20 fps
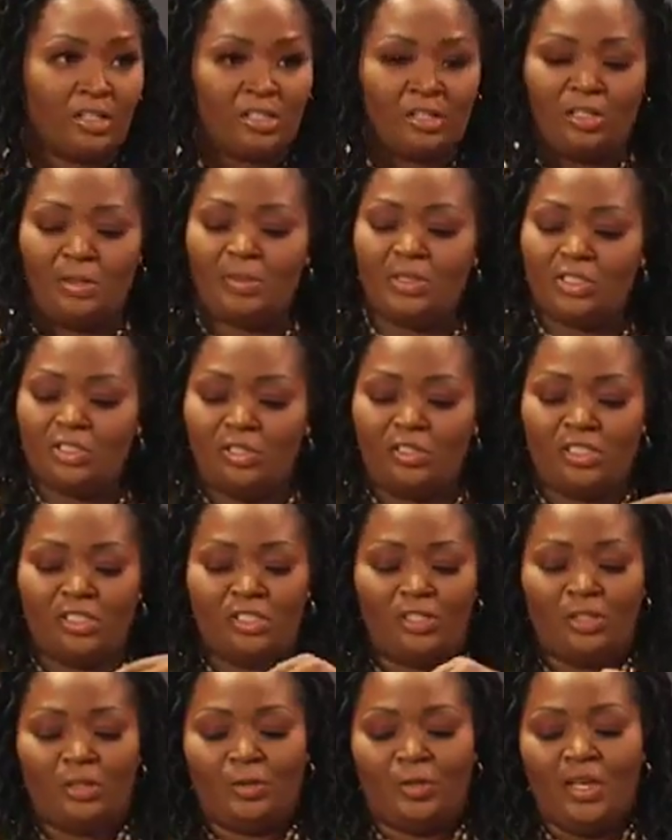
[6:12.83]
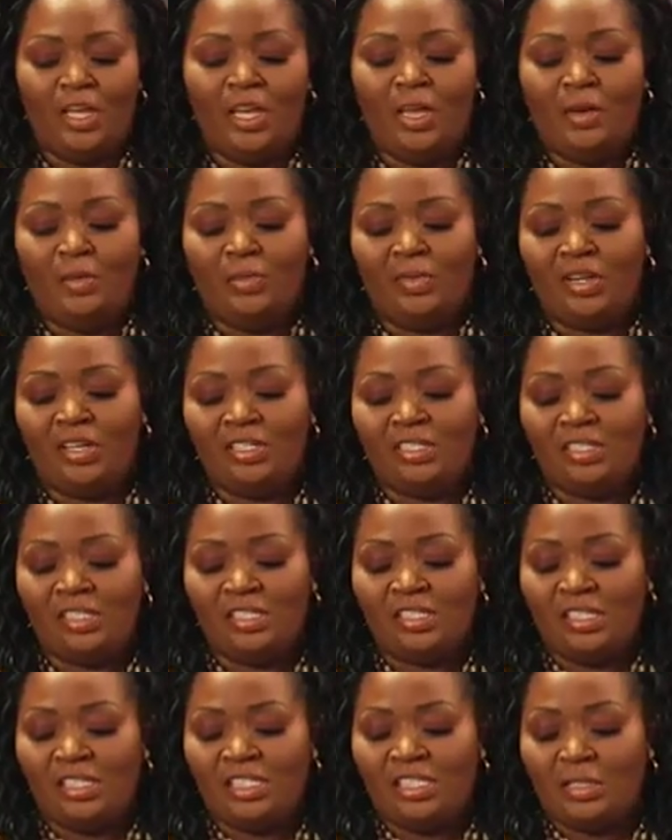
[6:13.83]
So let me show this to you, because
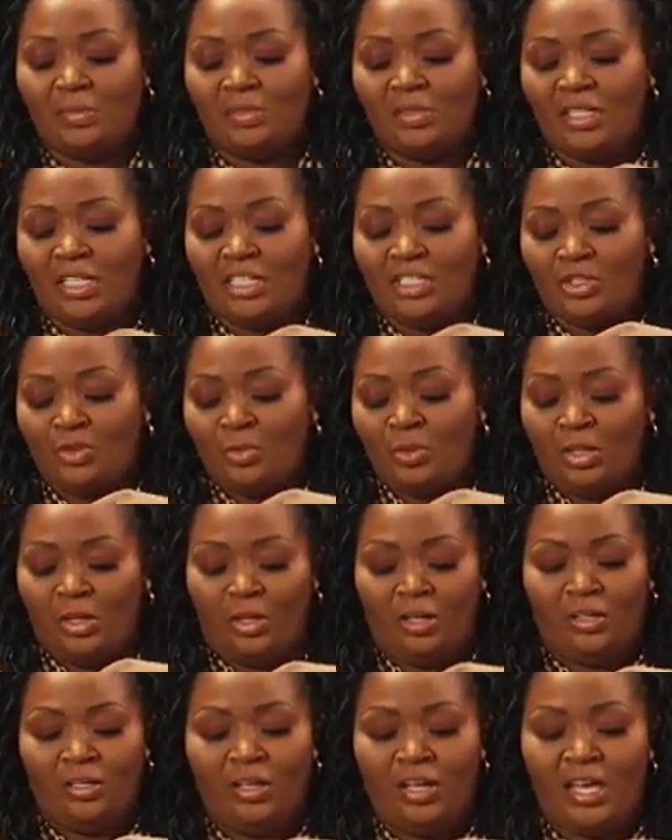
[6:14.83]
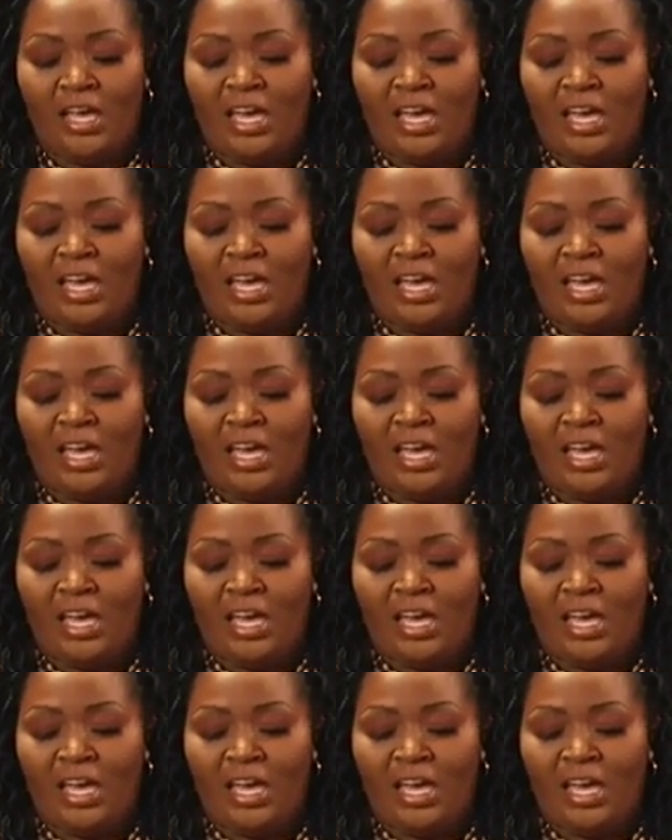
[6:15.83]
this is something that you would earn